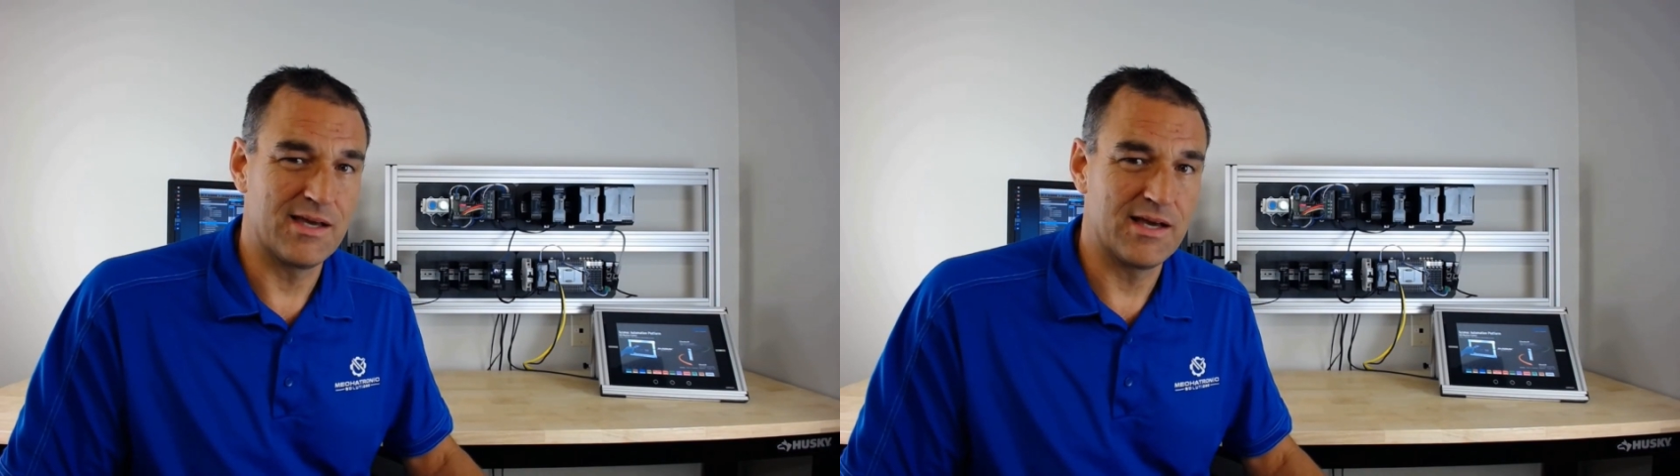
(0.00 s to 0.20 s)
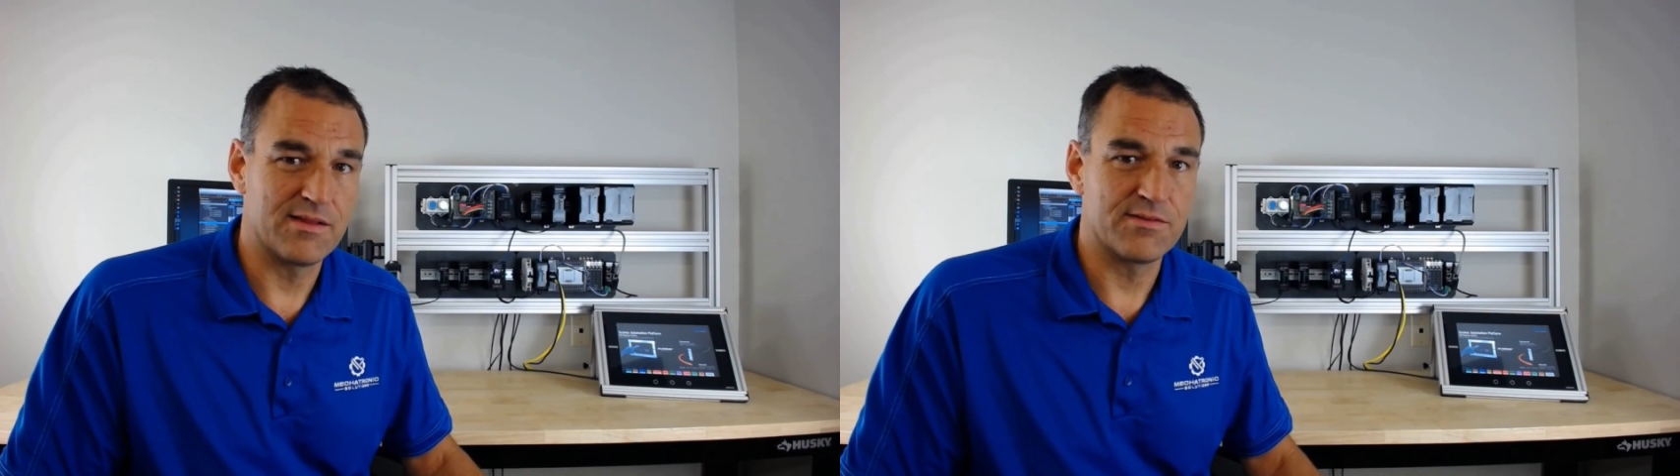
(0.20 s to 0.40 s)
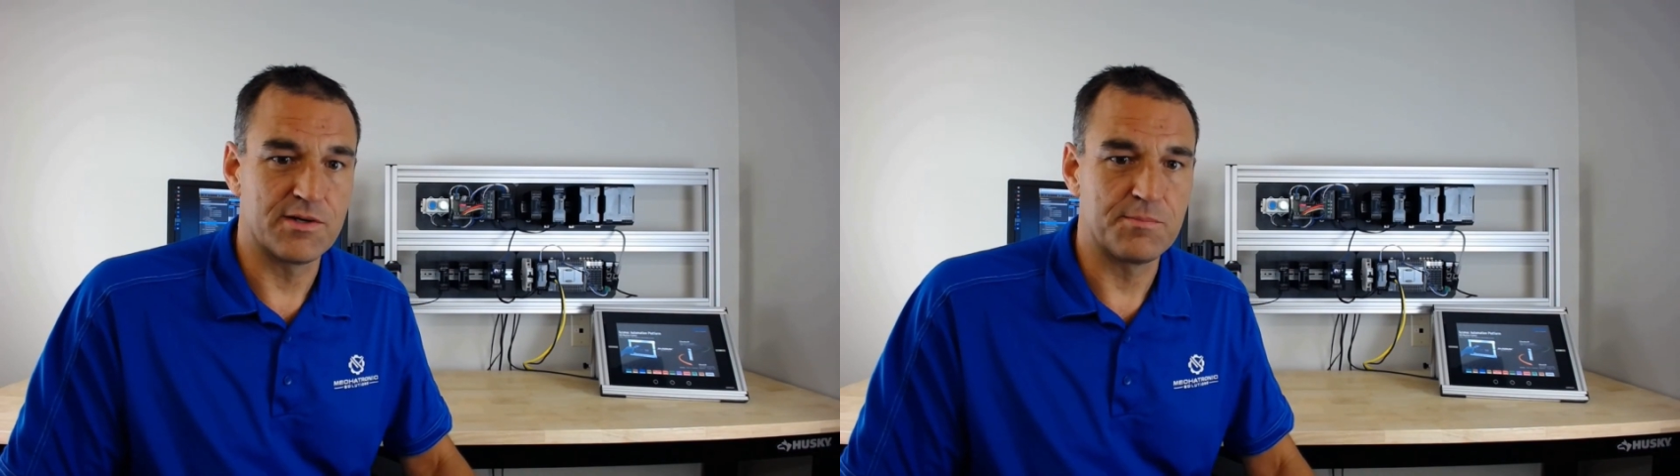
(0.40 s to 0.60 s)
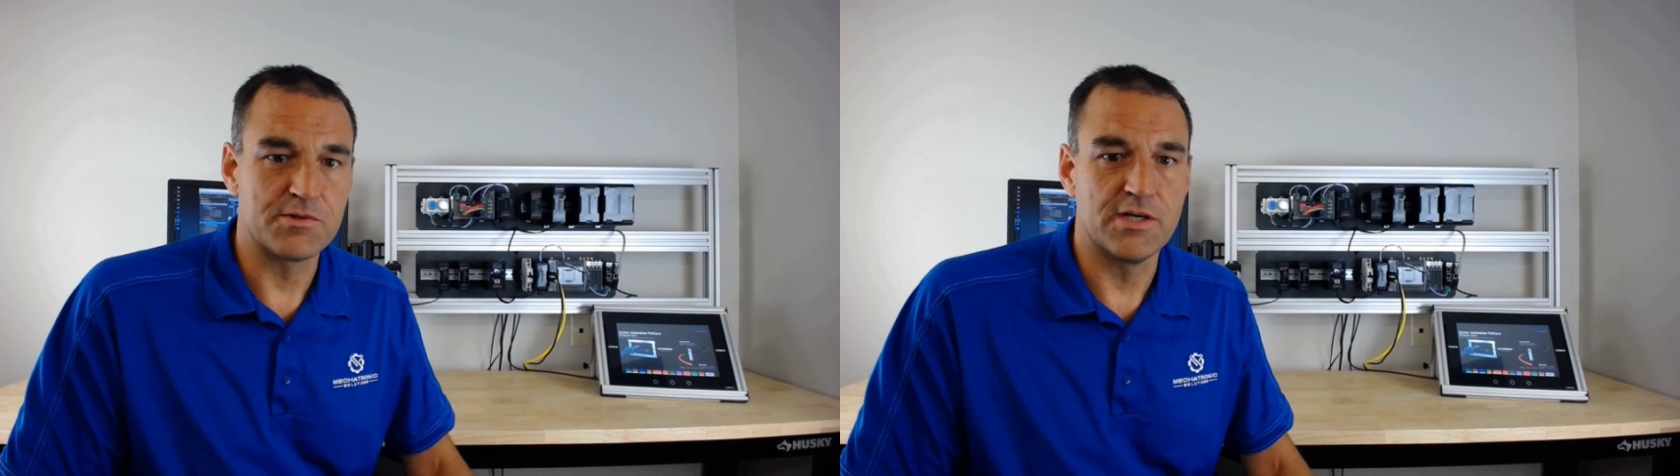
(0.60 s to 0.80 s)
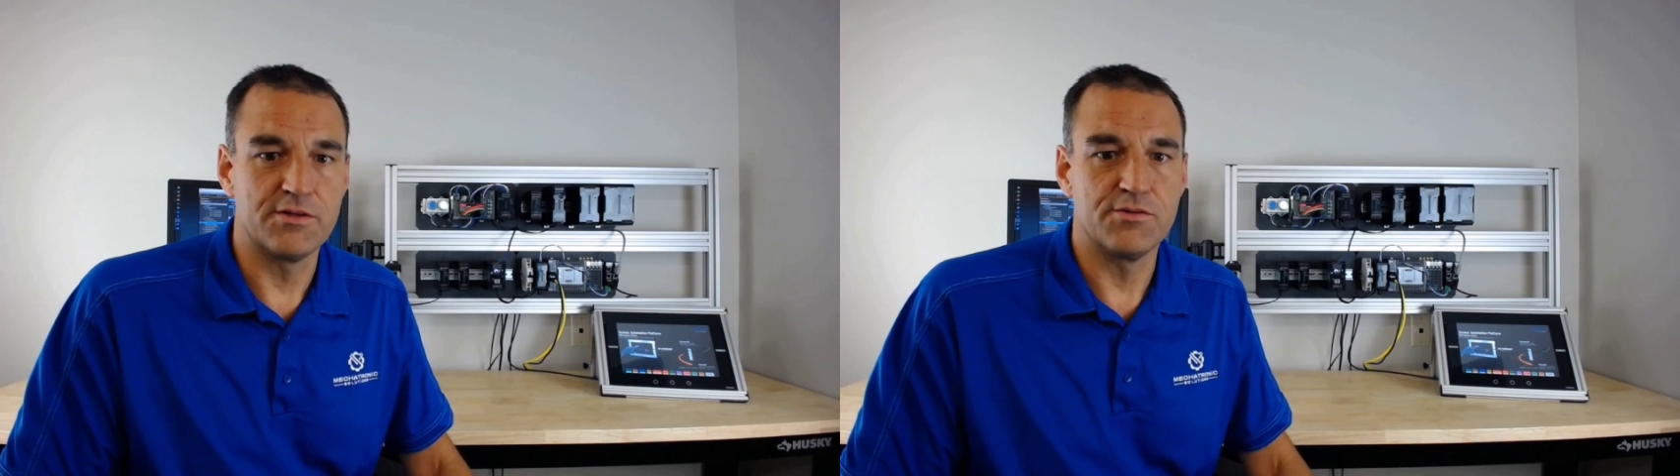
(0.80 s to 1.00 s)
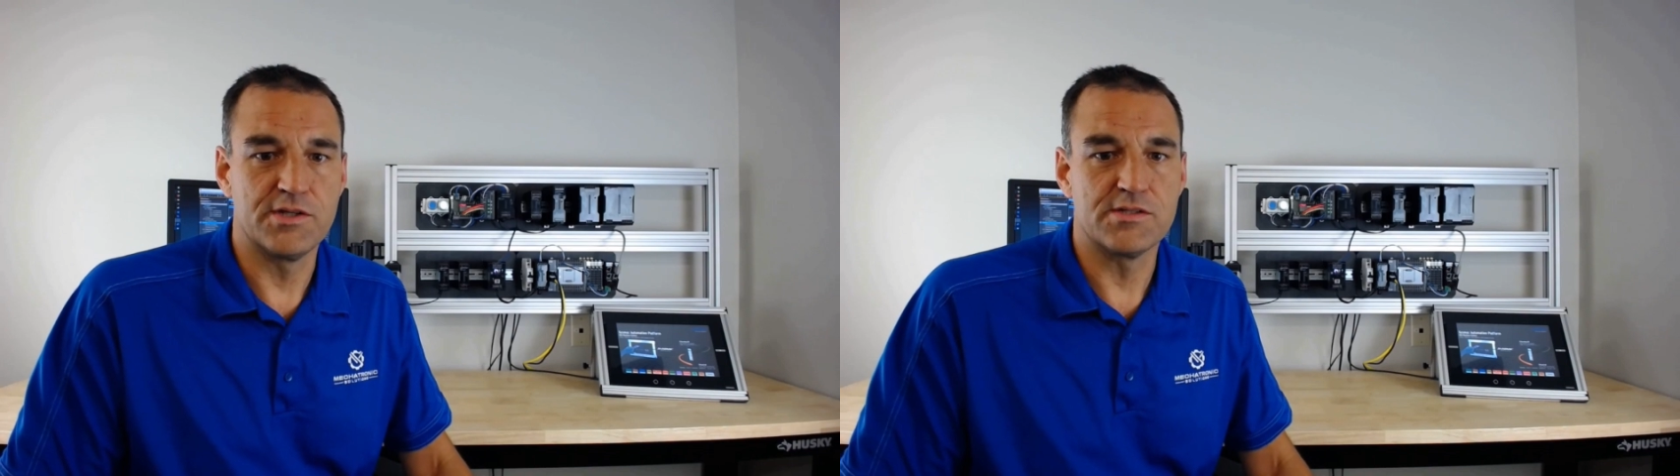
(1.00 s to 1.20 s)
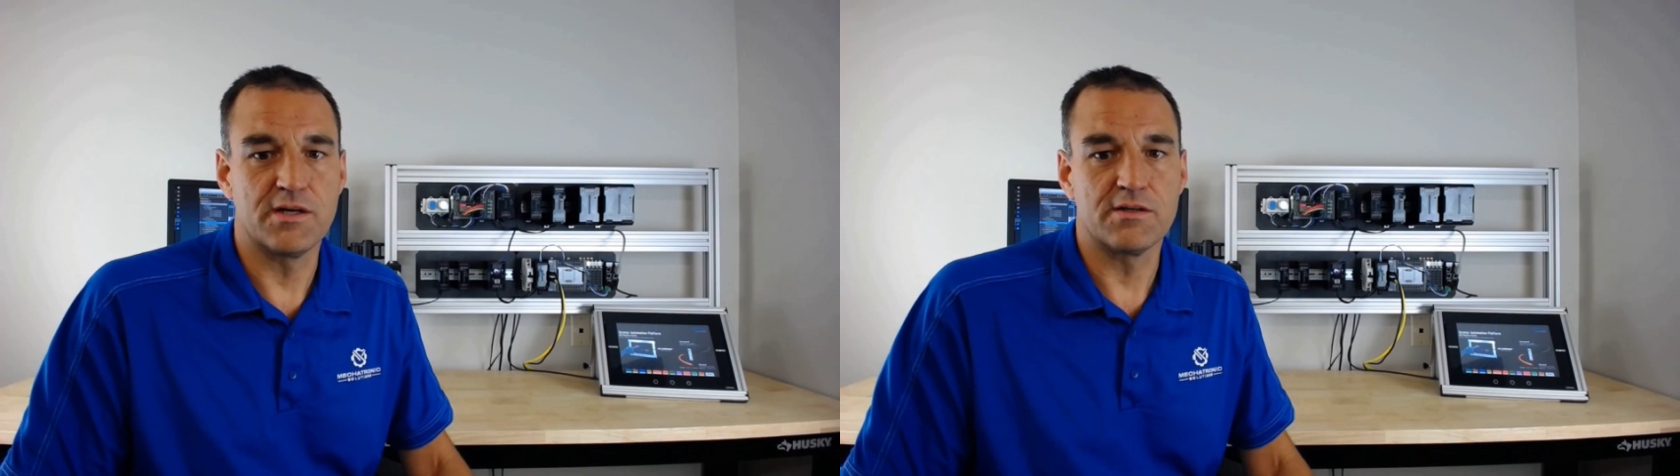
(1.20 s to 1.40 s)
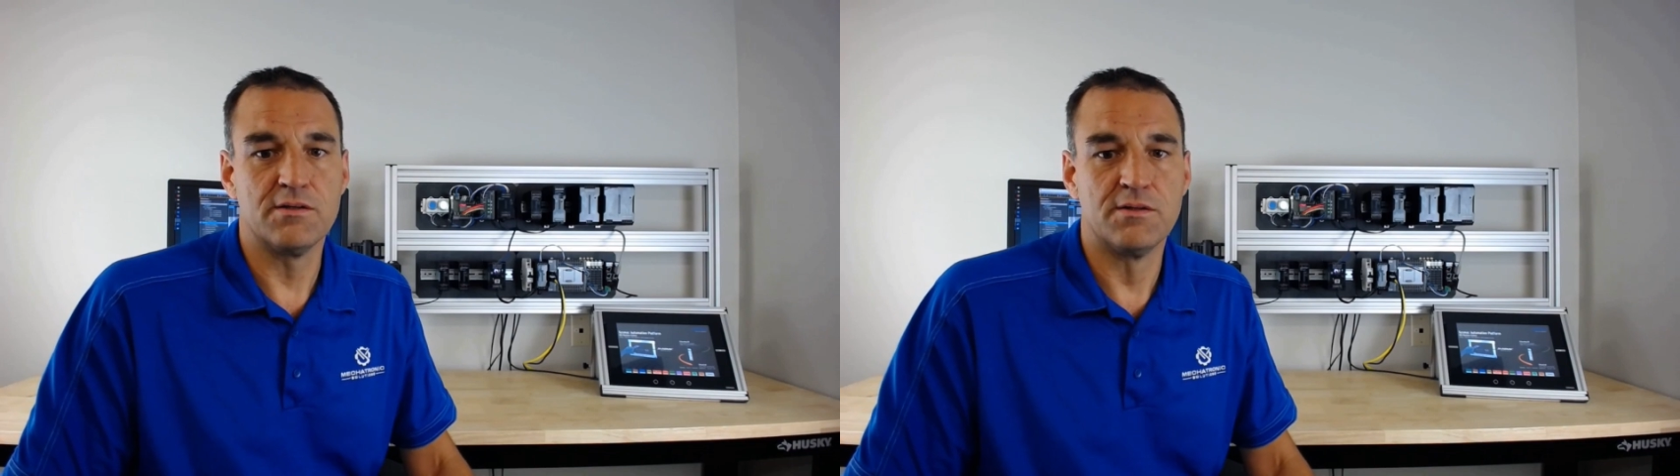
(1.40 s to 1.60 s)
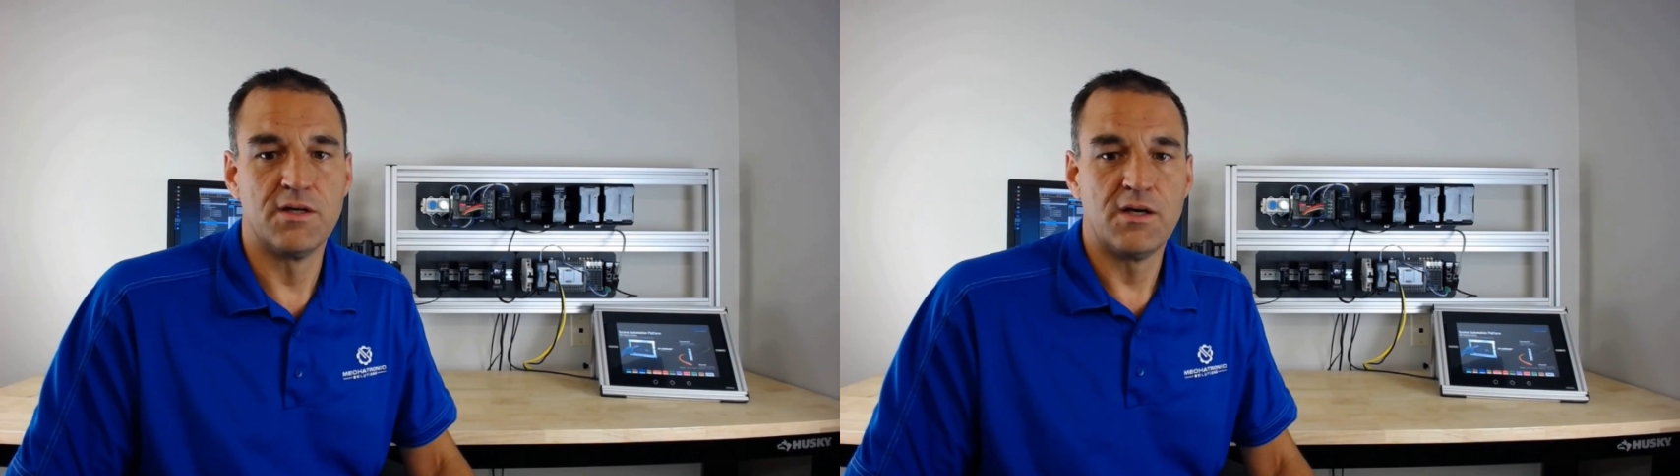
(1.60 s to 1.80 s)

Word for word: at a 30% duty cycle.